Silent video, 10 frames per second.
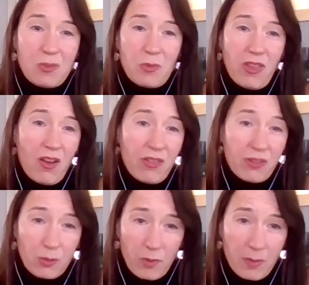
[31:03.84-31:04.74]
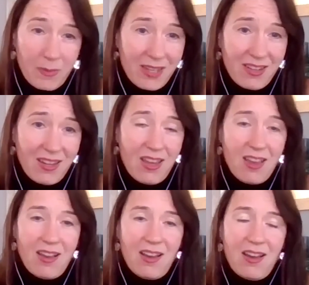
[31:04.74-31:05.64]
with other women
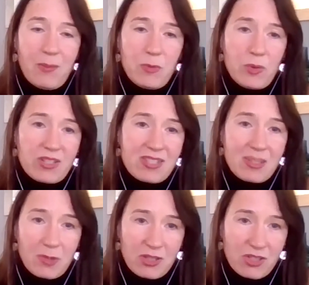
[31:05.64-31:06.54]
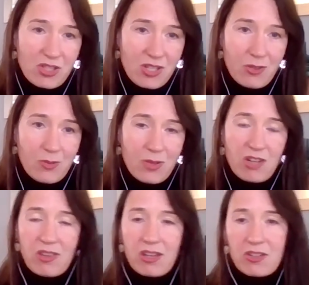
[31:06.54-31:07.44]
who are similar to you,
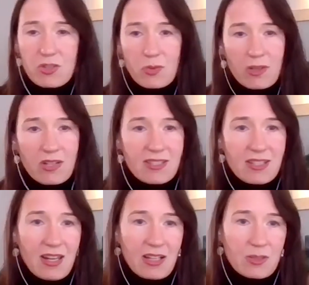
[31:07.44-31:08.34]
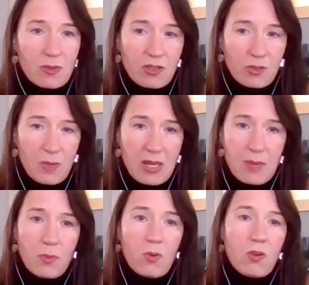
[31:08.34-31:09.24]
hear their stories, connect with other
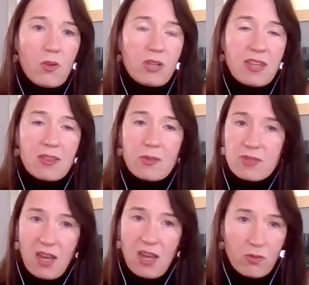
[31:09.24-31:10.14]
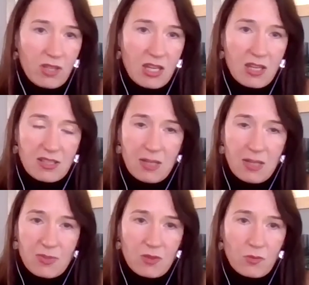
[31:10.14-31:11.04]
people, get those healthy
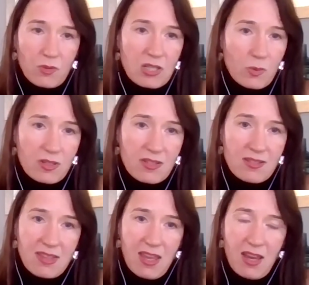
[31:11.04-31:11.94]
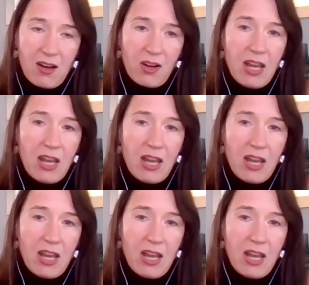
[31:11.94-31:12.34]
tips and resources there.